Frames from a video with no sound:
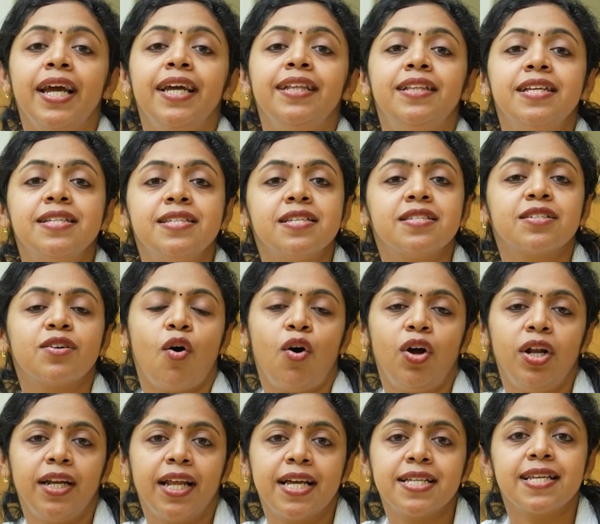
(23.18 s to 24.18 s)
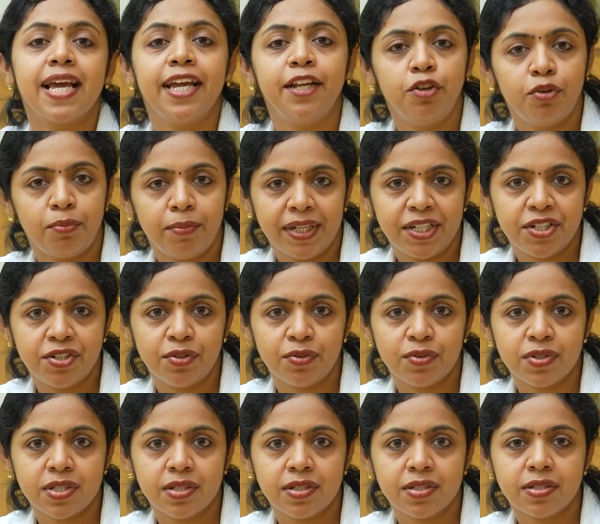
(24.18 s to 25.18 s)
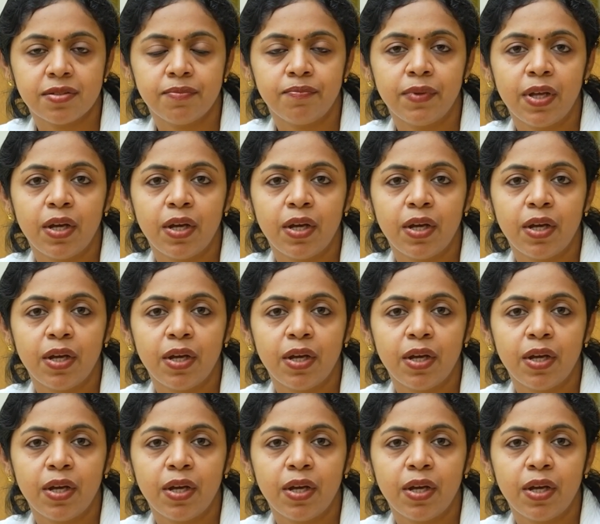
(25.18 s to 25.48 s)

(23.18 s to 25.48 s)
this is called as endometriosis.